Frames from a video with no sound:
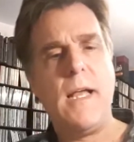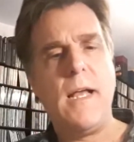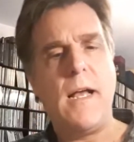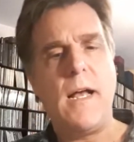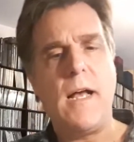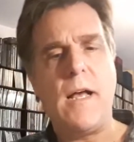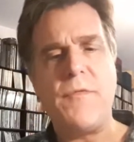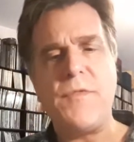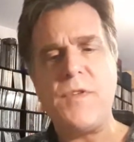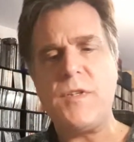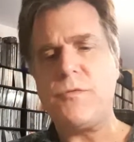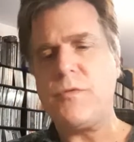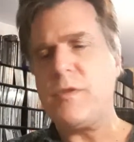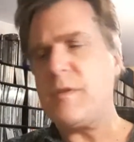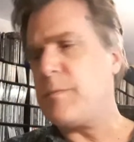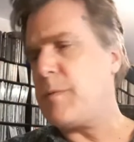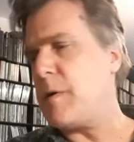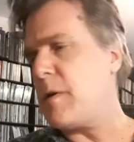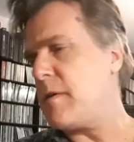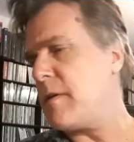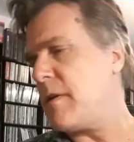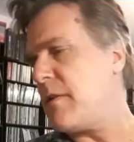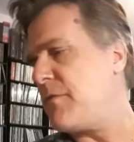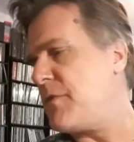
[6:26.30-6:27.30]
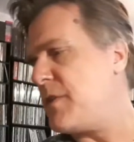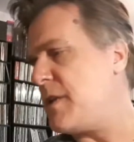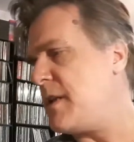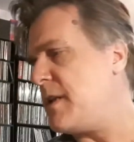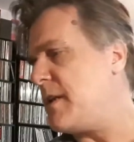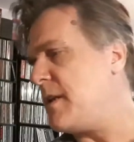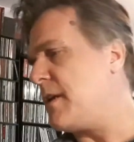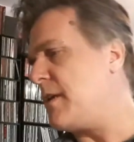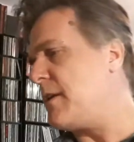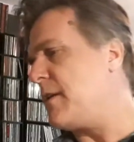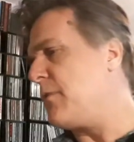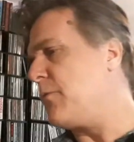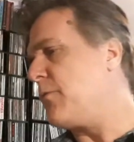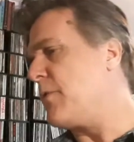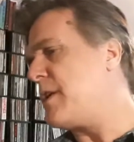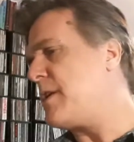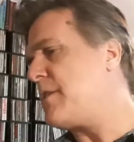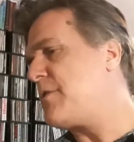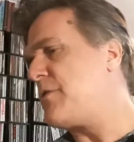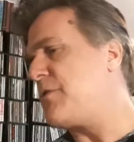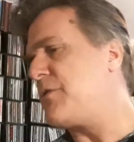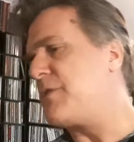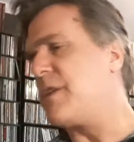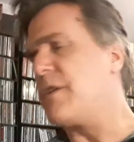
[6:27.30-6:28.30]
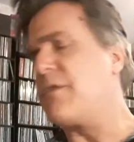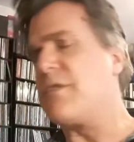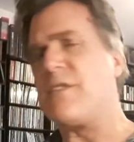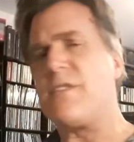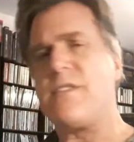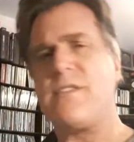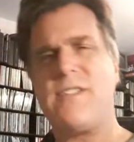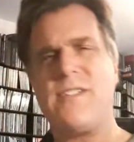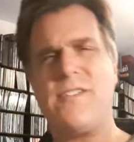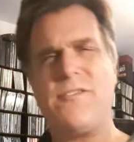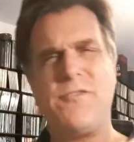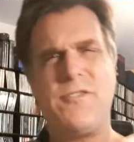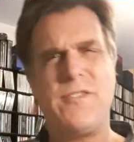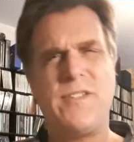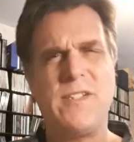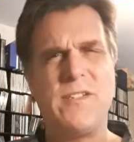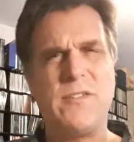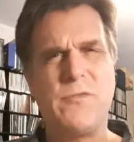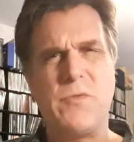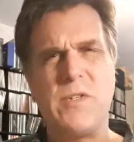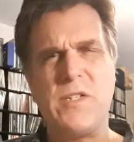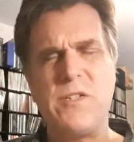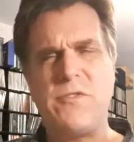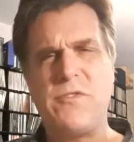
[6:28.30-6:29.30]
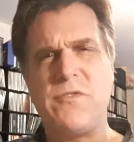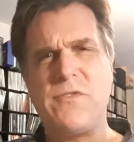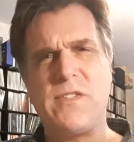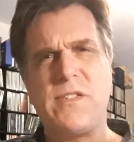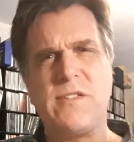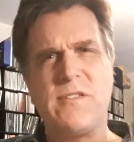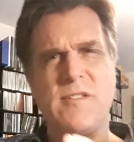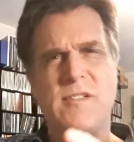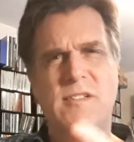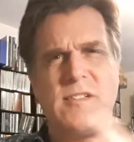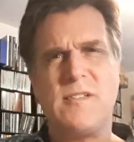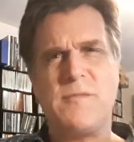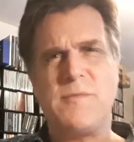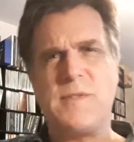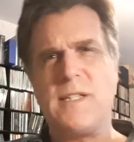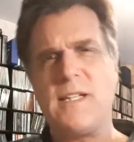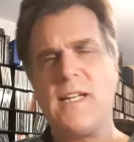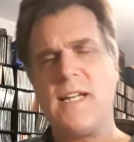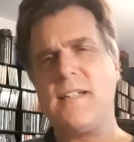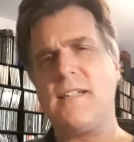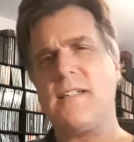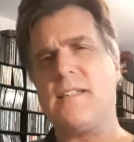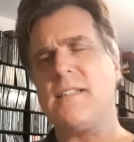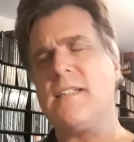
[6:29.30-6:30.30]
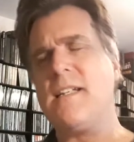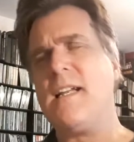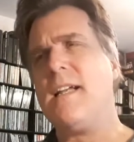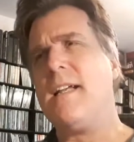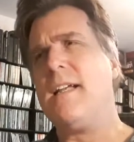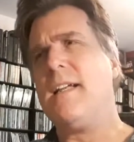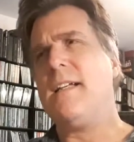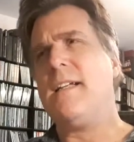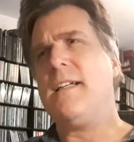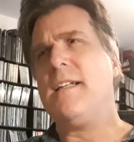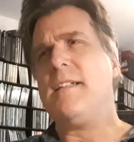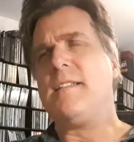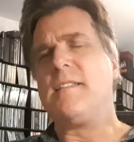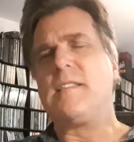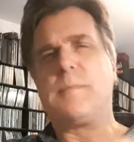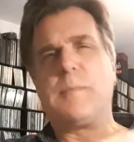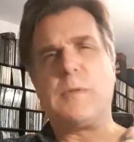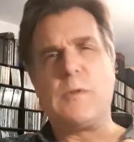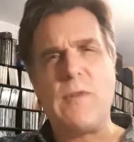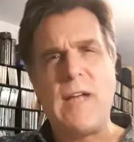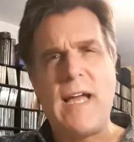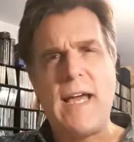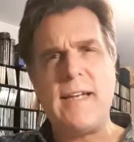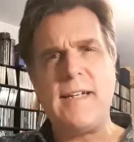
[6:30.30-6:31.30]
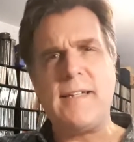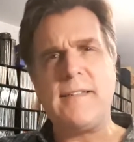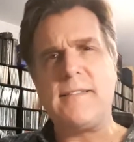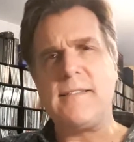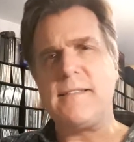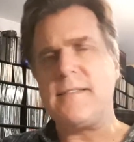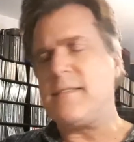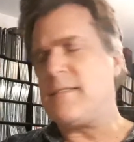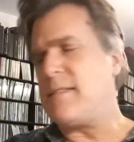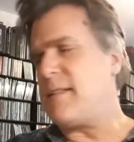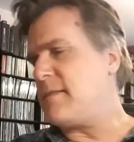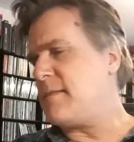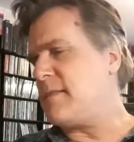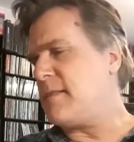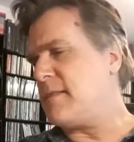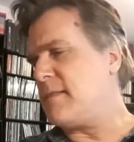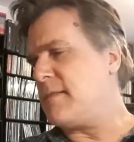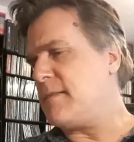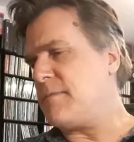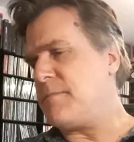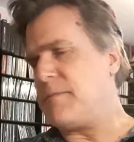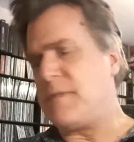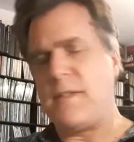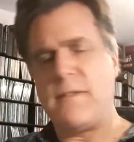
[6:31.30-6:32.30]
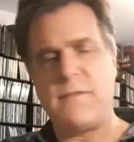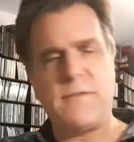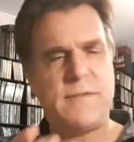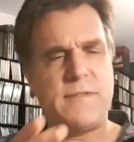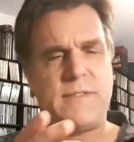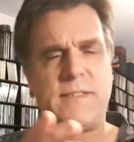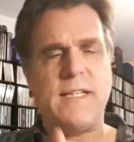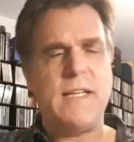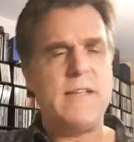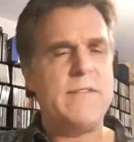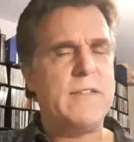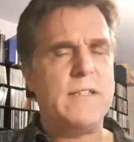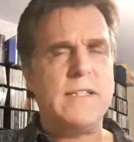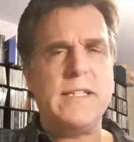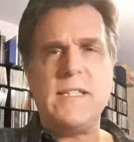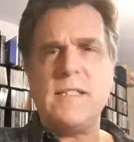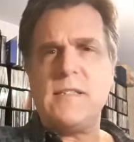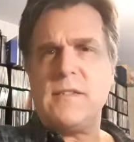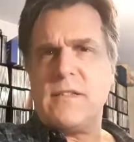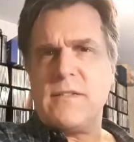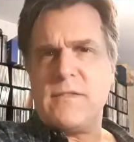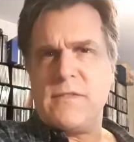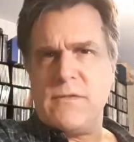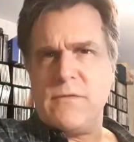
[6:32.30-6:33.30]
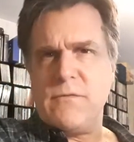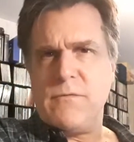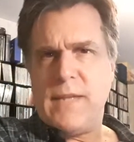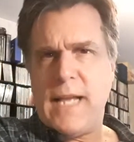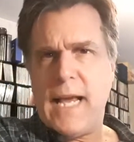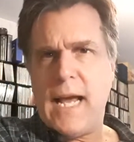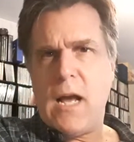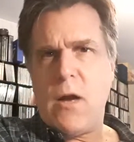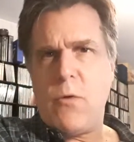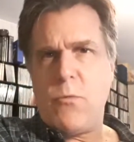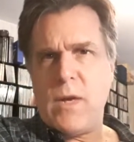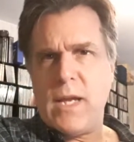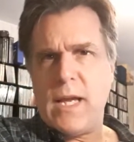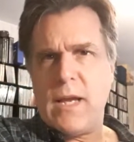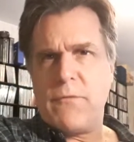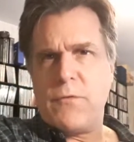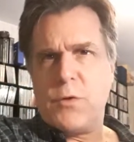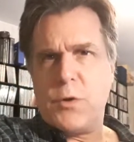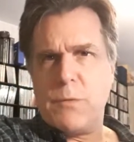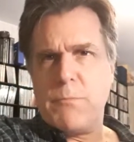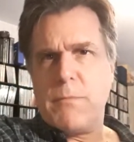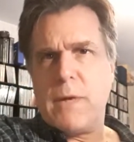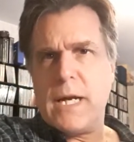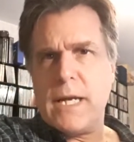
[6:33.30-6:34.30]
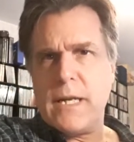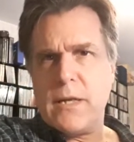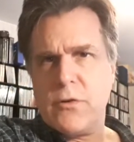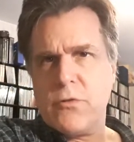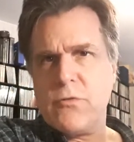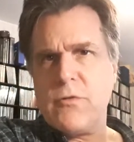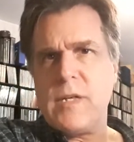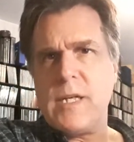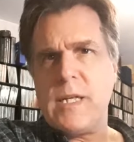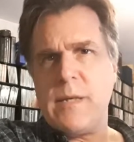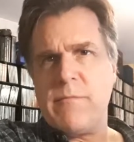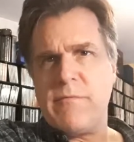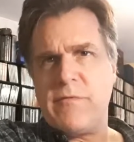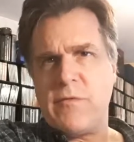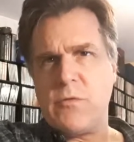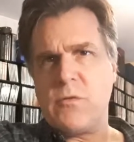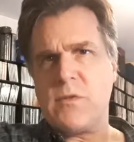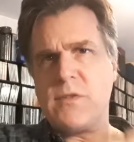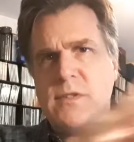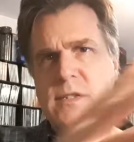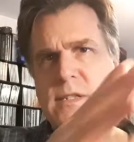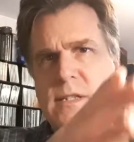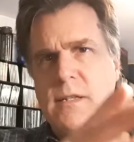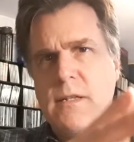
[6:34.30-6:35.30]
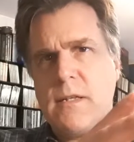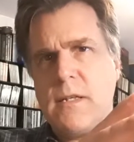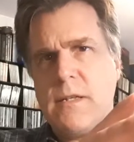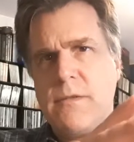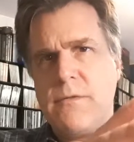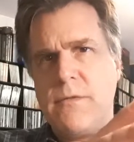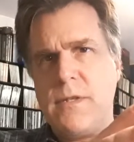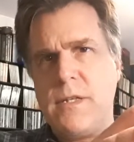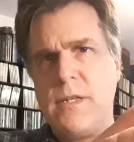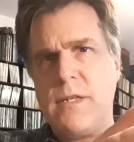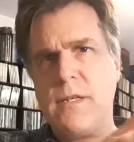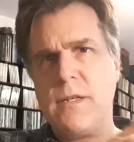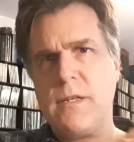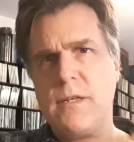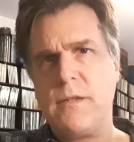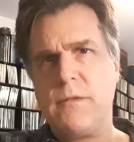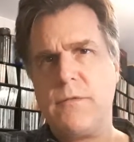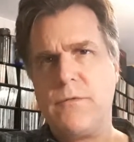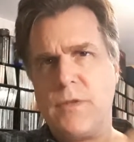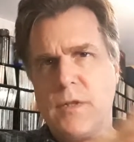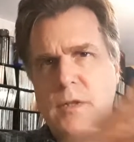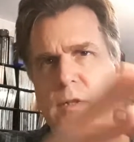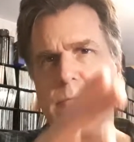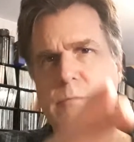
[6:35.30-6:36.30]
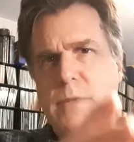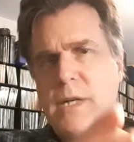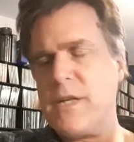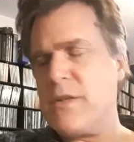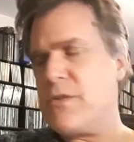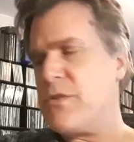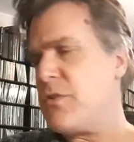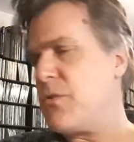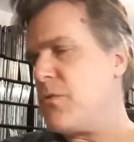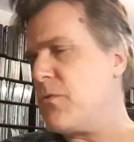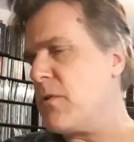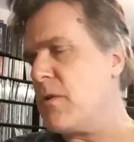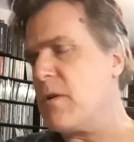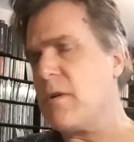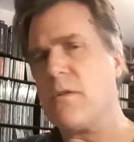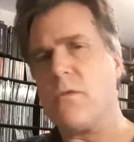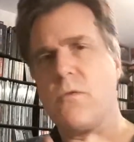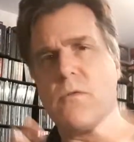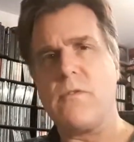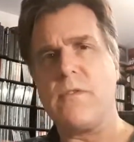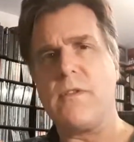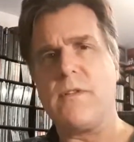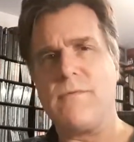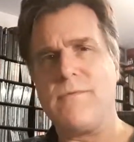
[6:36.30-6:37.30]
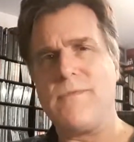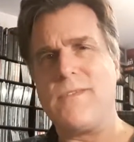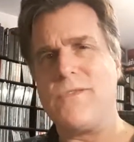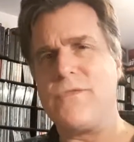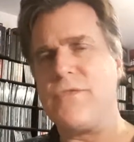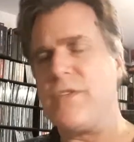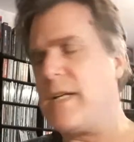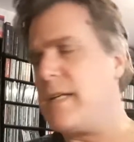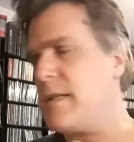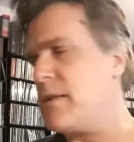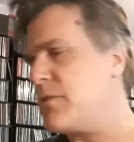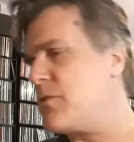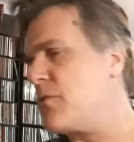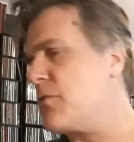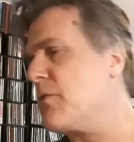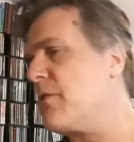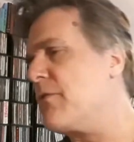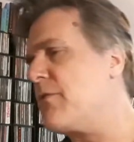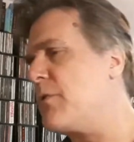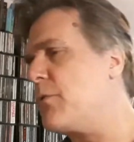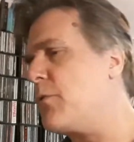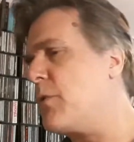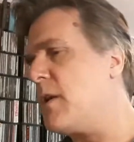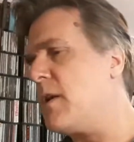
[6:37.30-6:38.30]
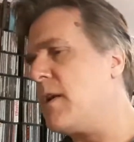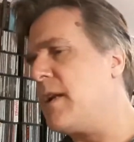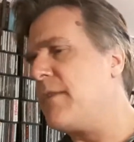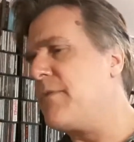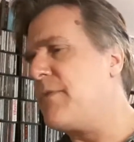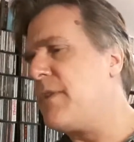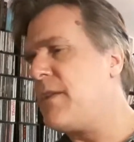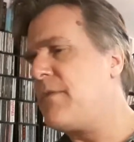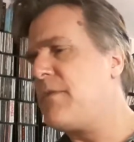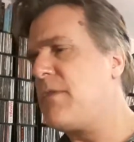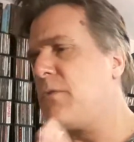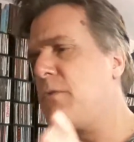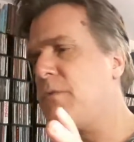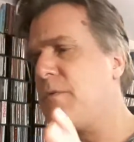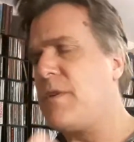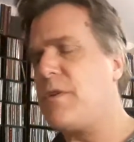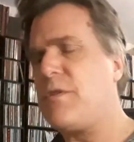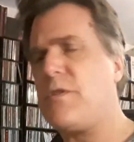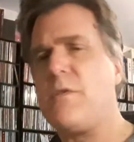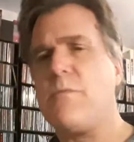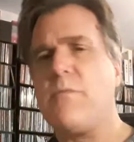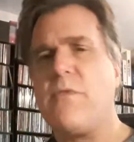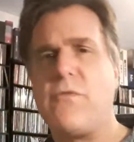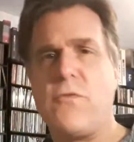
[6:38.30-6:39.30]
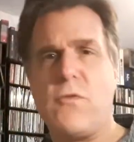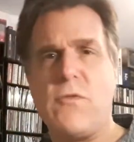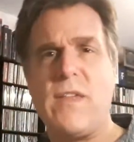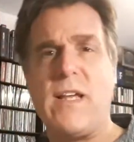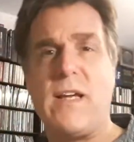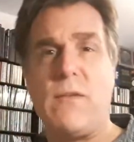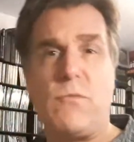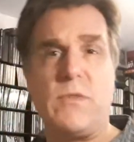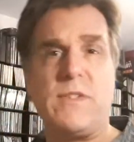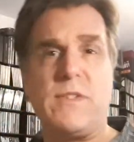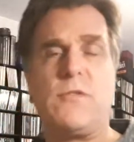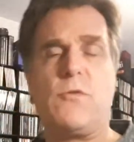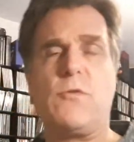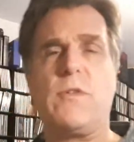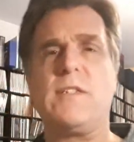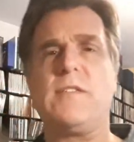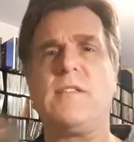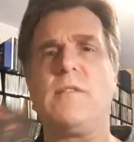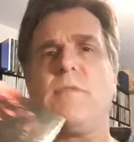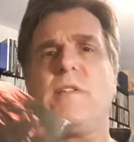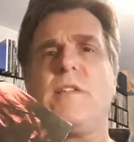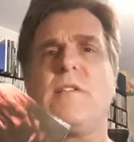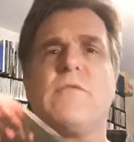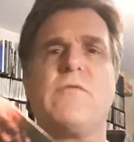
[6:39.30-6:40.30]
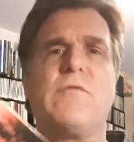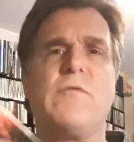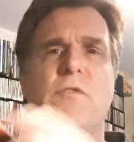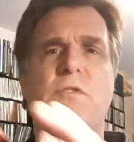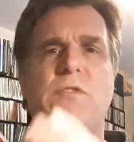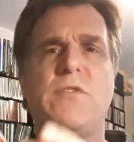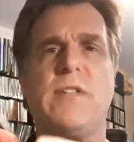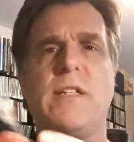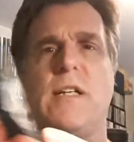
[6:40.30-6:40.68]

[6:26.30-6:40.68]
Uh, this was part of the uh, reissue series. It's interesting the reissue series has been kind of sporadic to to say the least because now we have Goodbye Cream focusing on the uh, the Goodbye tour or the, the final tour, if you will, and then the issue before that was quite simply the first